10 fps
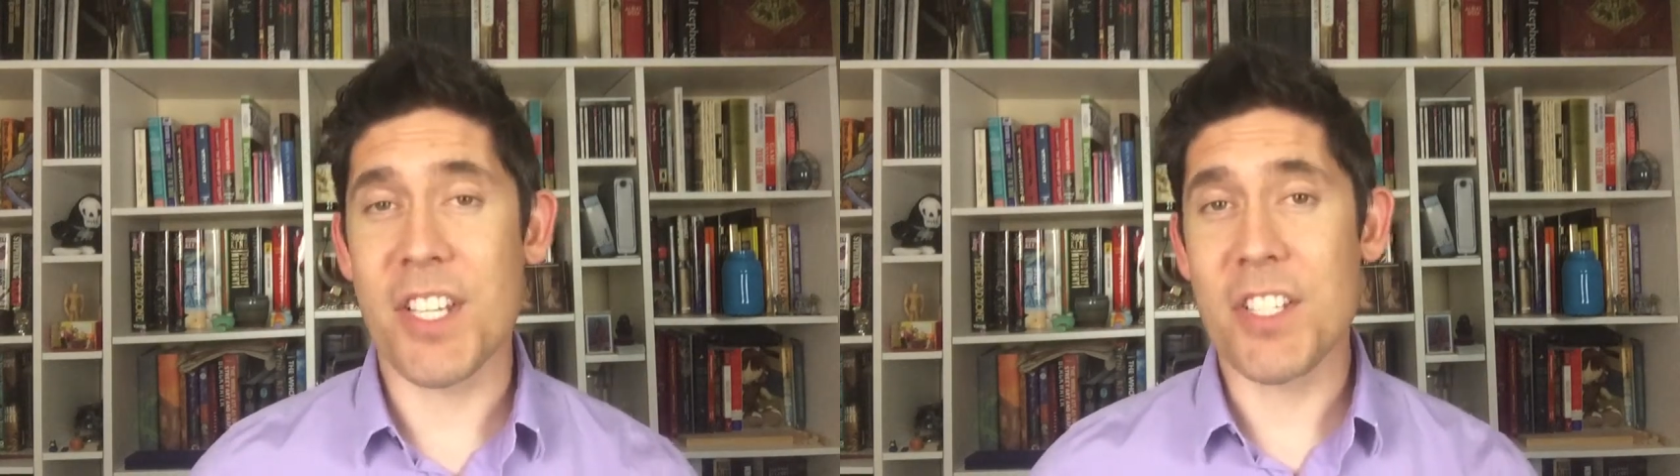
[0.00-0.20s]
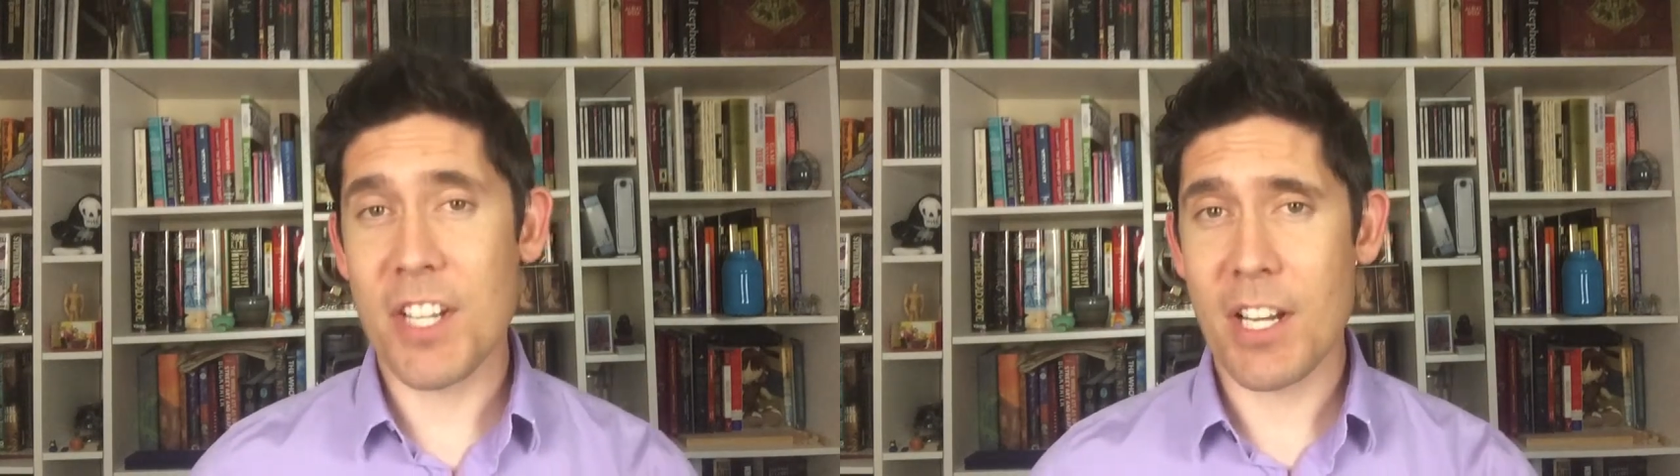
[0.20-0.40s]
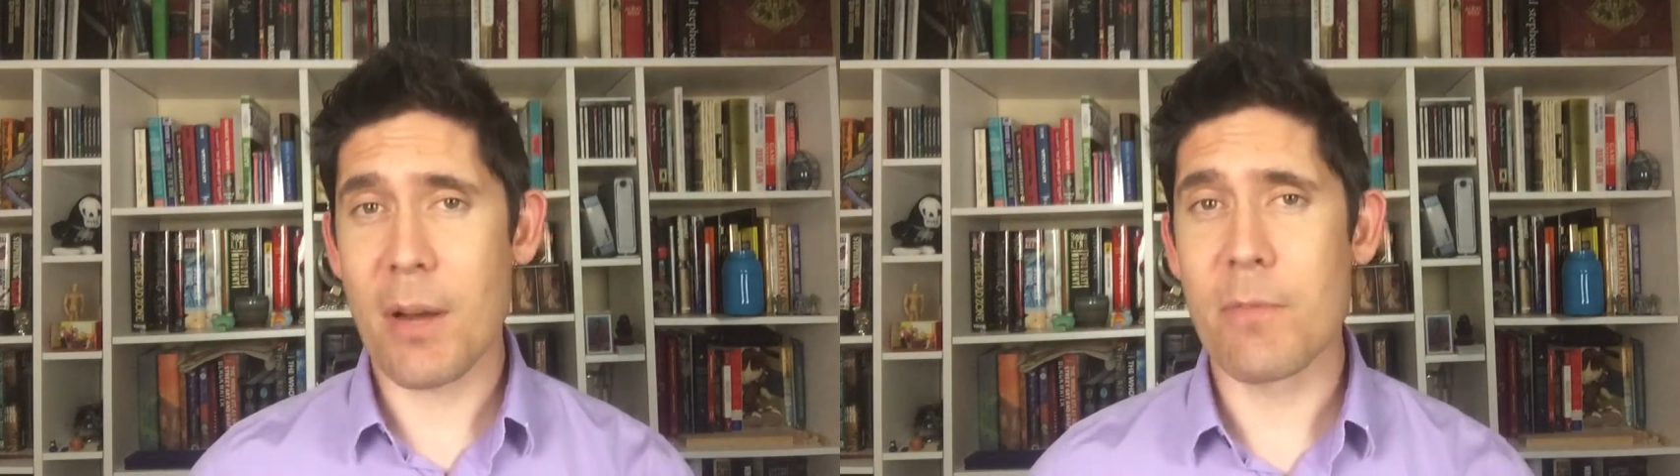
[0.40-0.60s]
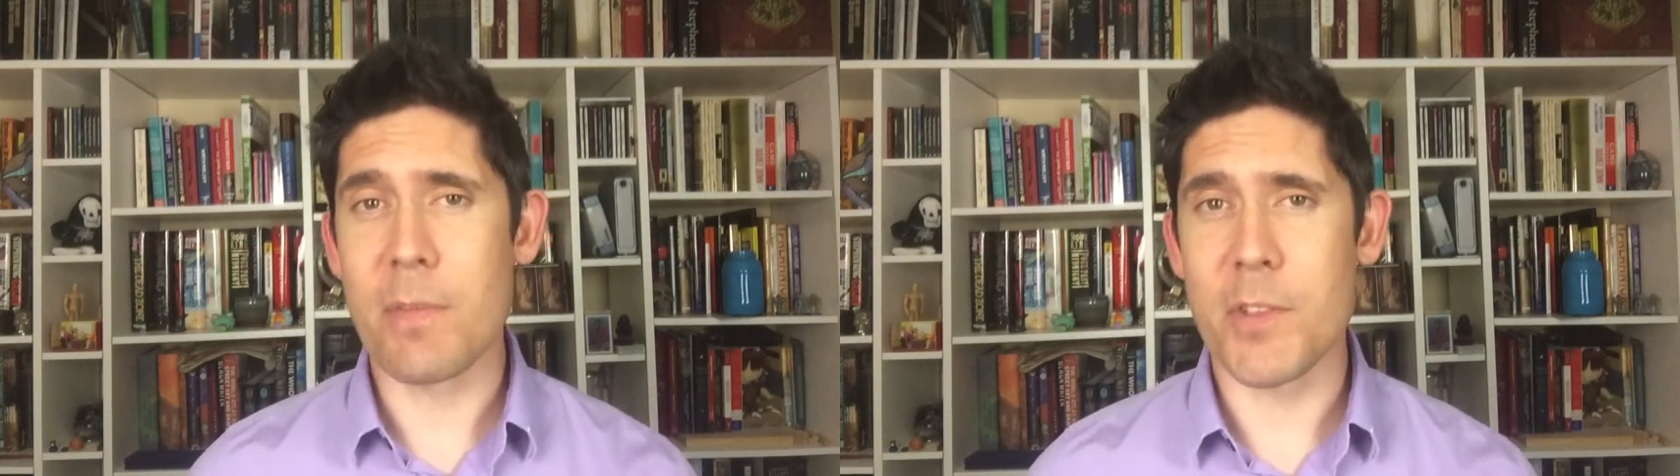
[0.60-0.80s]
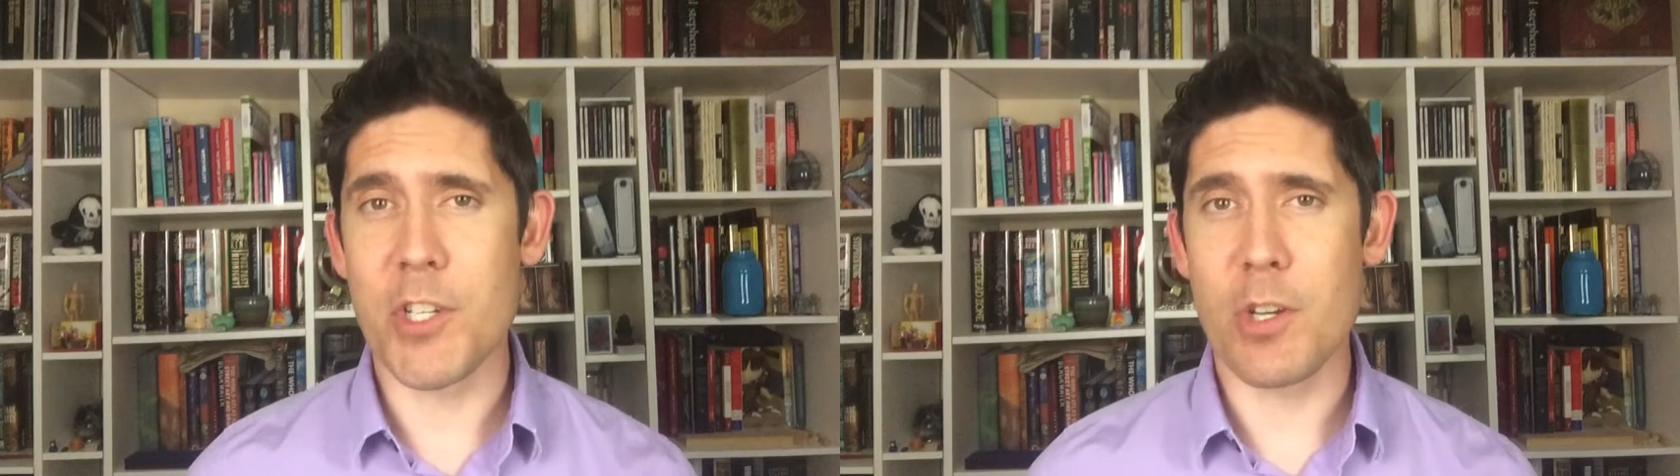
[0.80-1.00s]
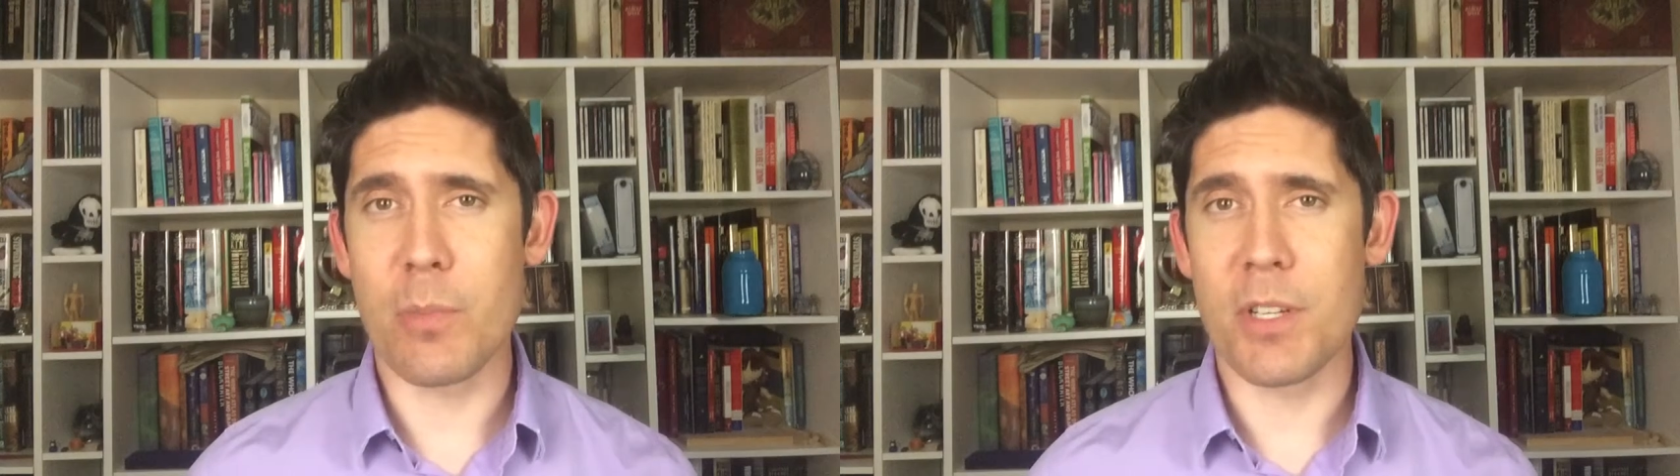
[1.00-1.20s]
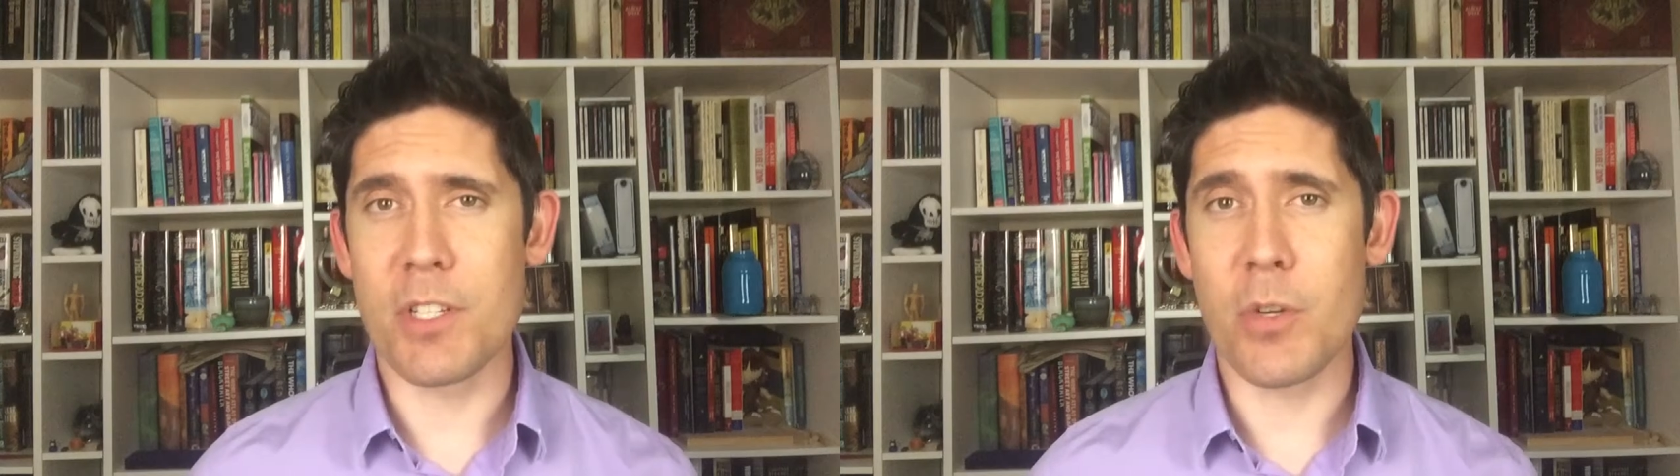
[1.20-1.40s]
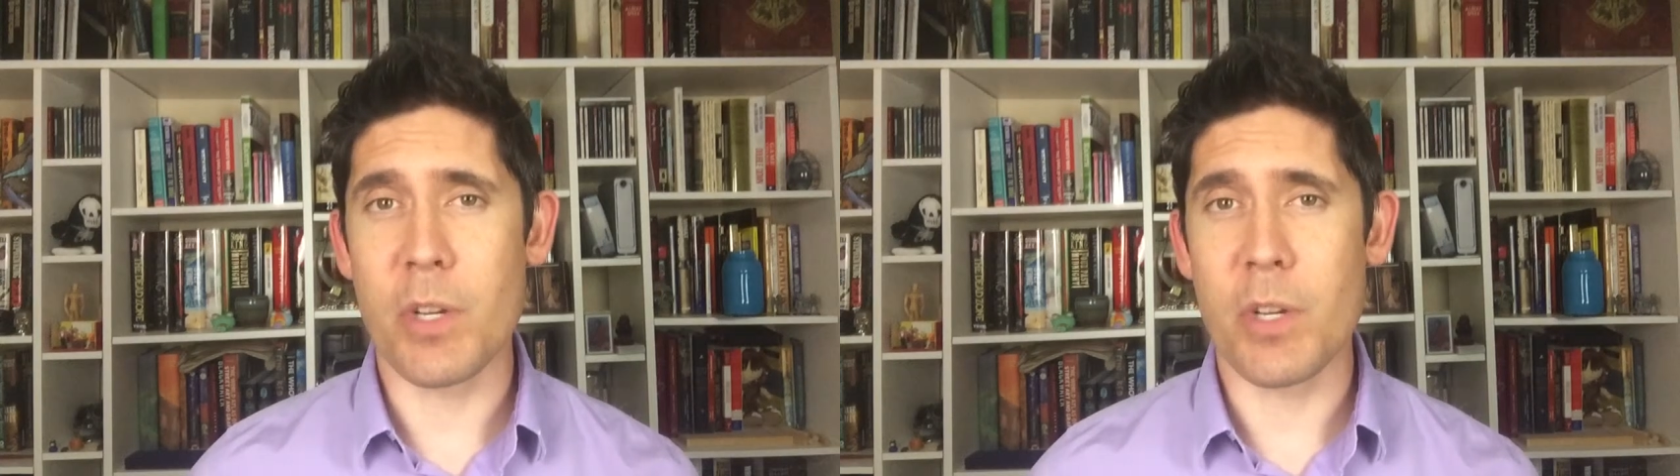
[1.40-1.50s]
it's going to come from the GOP too,